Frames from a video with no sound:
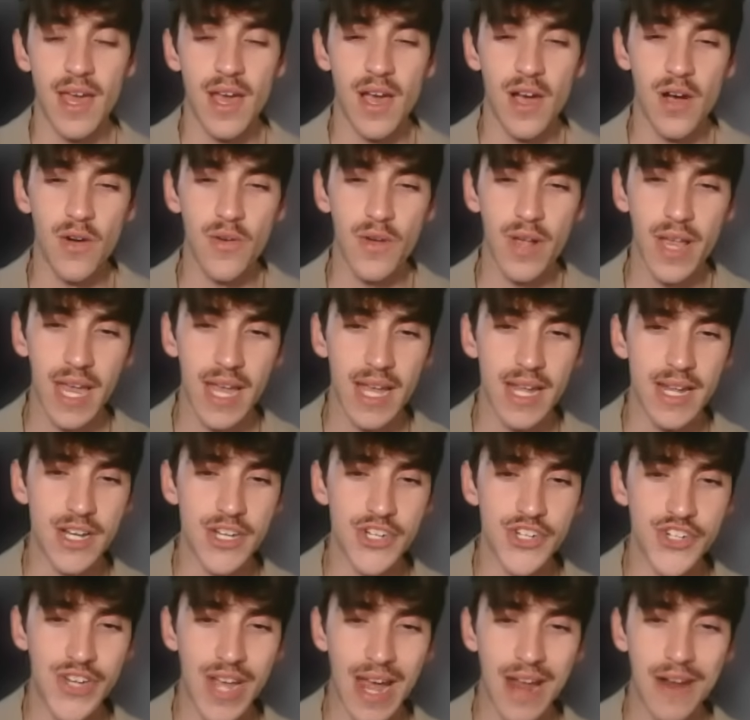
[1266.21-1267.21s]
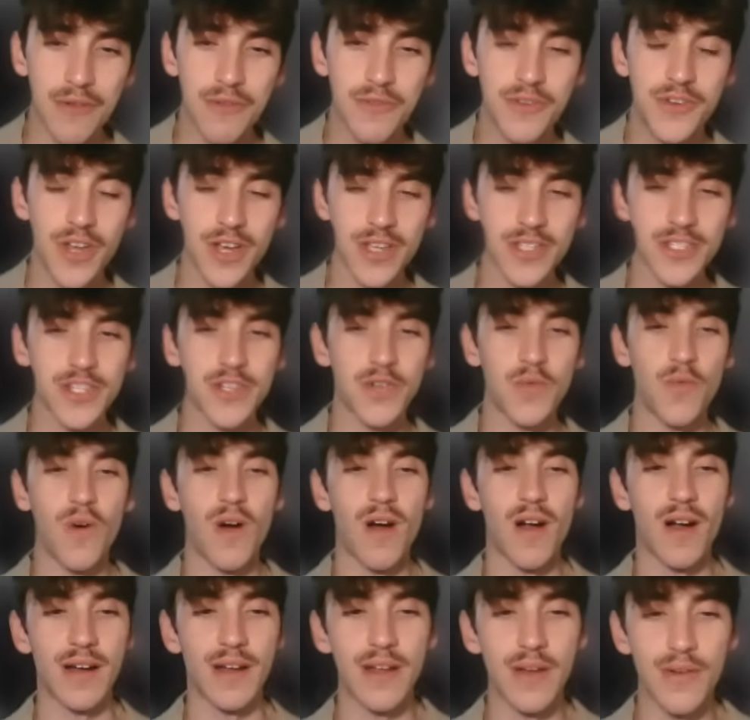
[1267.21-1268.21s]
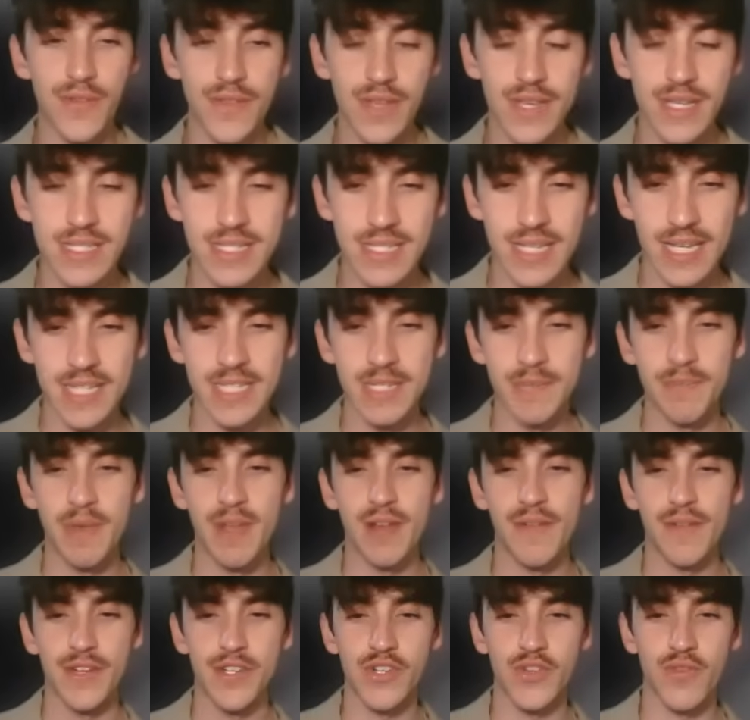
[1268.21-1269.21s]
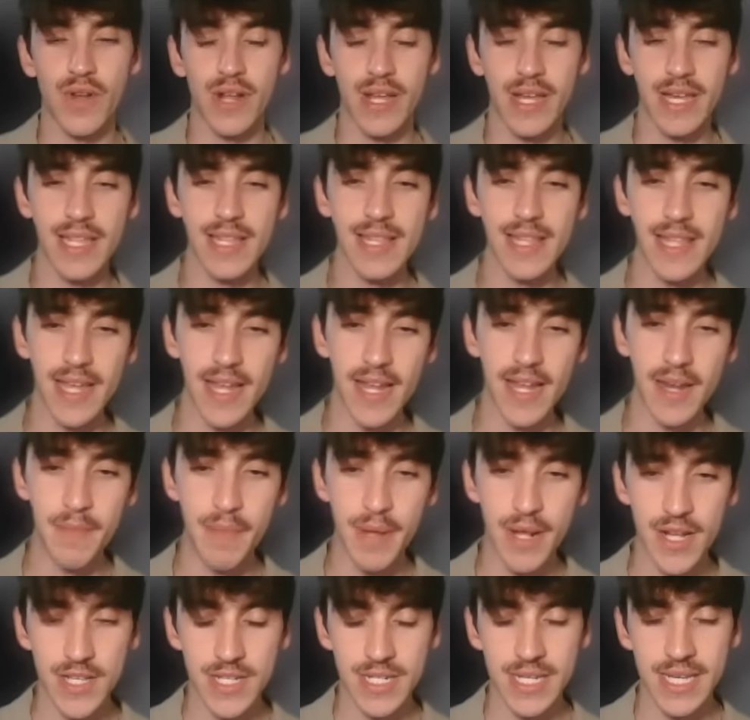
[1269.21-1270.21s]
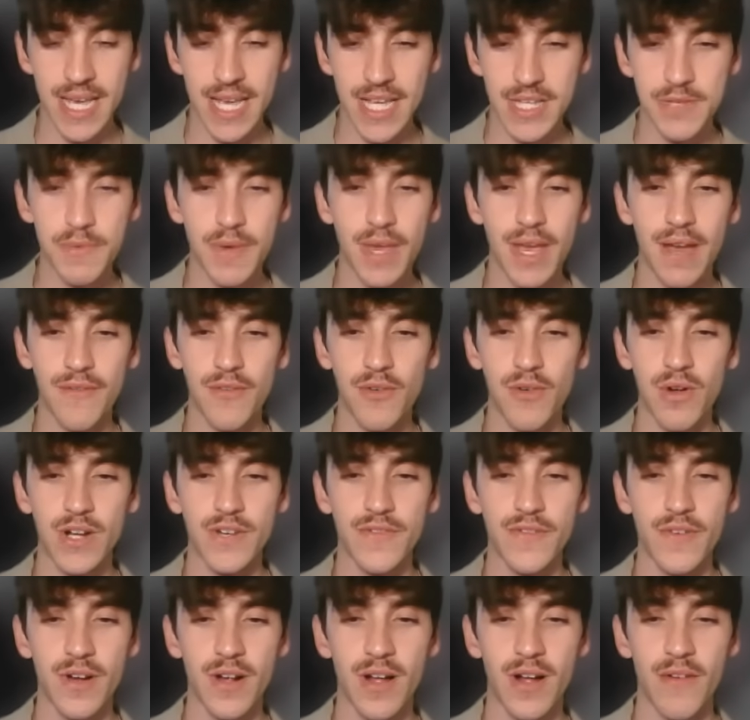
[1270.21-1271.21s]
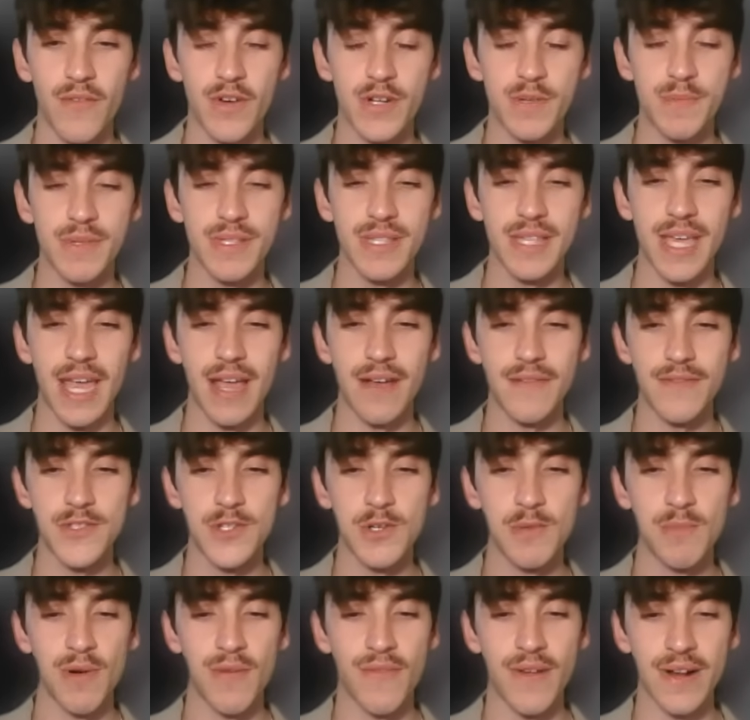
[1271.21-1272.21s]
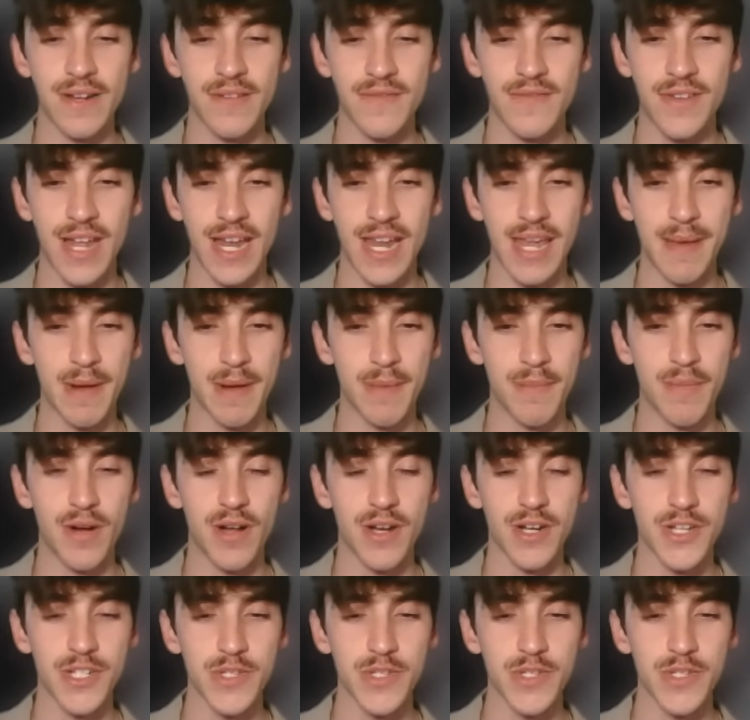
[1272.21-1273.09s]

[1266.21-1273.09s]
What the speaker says: Okay, Shadow Dusknoir. Now this is a bit of a tricky lead because yes, we have Crunch for coverage, but they have super effective Dynamic Punch.